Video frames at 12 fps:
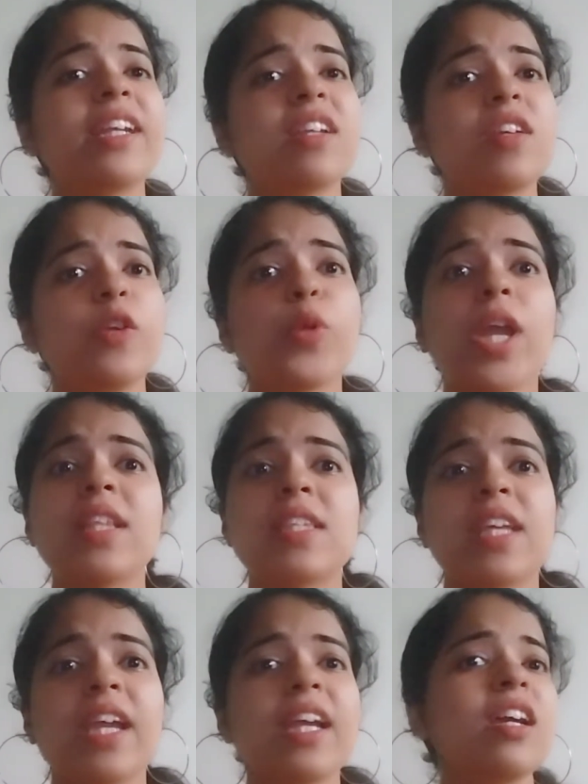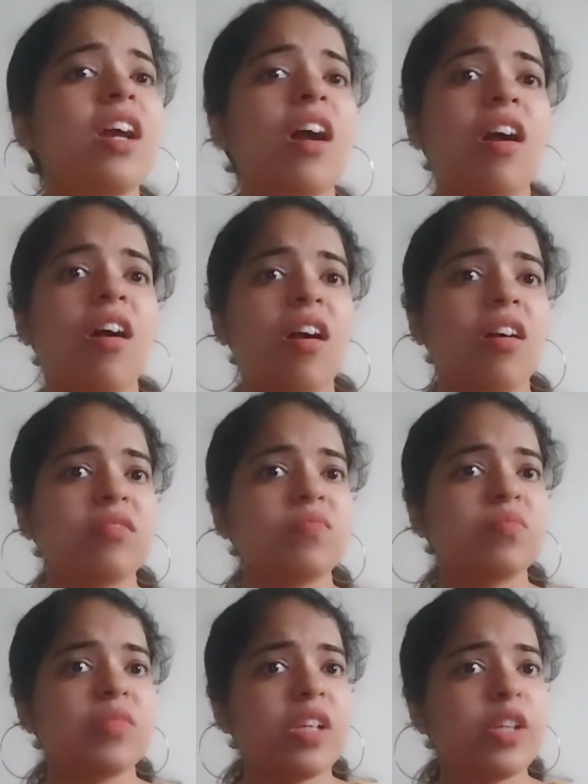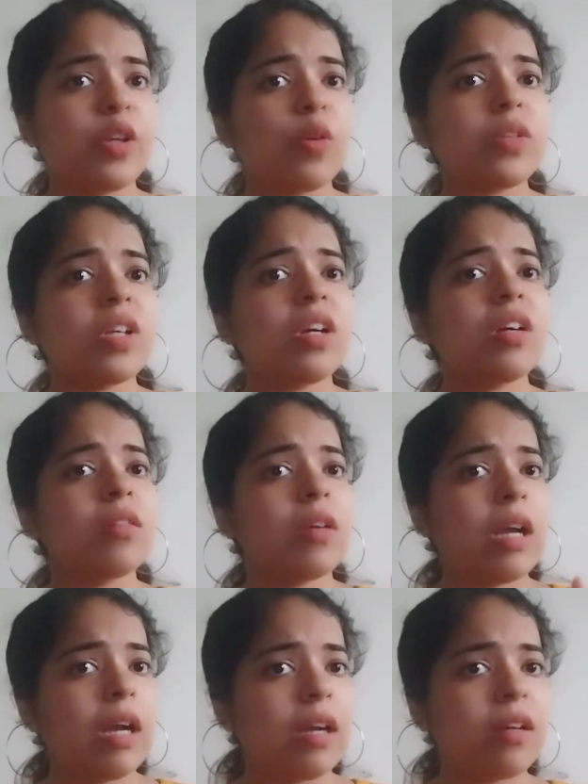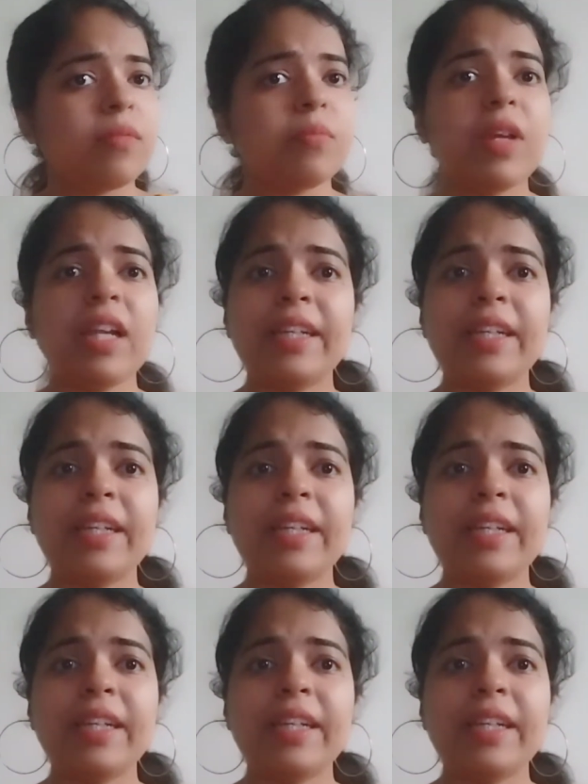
you can say the